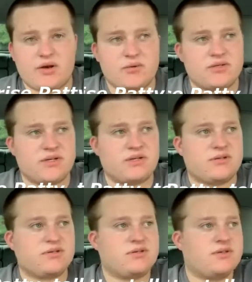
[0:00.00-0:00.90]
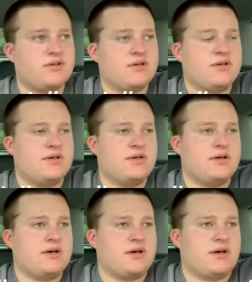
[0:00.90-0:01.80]
getting hotels.
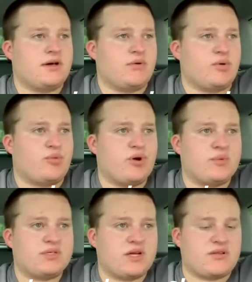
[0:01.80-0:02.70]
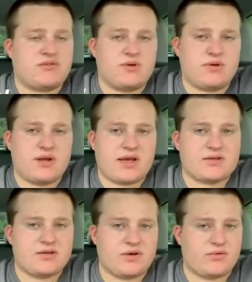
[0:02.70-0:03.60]
Uh, we pretty much got the food and
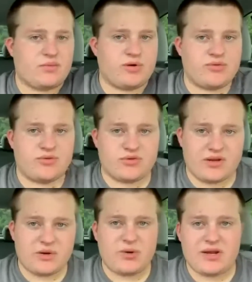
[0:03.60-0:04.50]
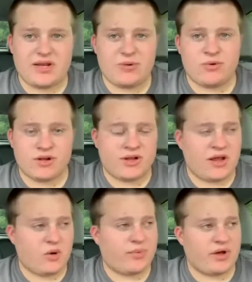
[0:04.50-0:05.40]
gas covered, but if there's any way anyone
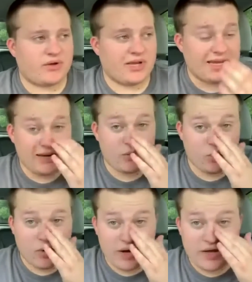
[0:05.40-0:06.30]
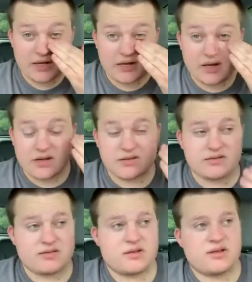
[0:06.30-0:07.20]
can help out in any way,
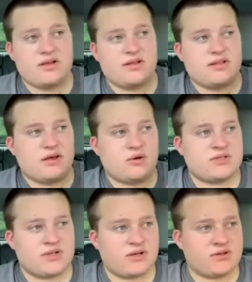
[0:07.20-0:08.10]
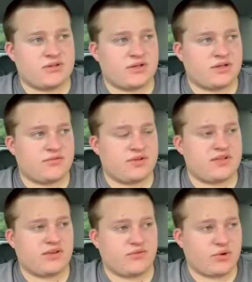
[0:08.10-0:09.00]
guys, the hotels, uh, the
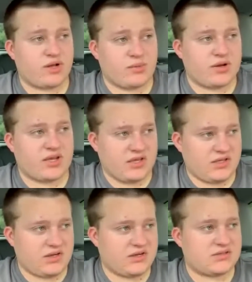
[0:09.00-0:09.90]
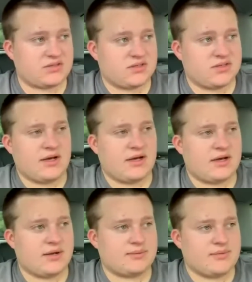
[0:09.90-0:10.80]
fees have really been killing us.
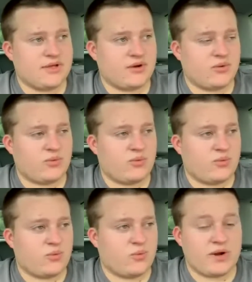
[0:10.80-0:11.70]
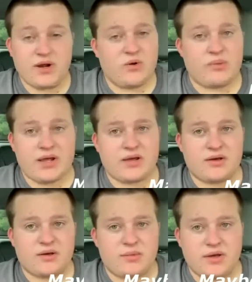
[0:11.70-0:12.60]
Um, you know, we don't
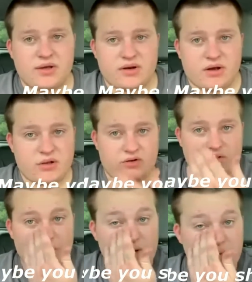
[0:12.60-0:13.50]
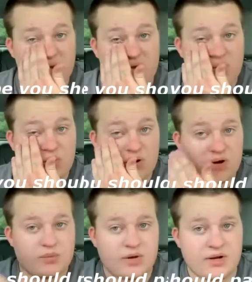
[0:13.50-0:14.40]
make a, a million dollars. We don't make a whole
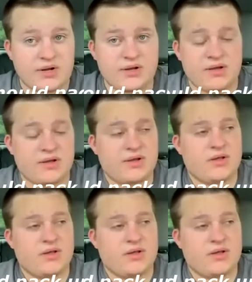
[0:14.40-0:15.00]
lot of money,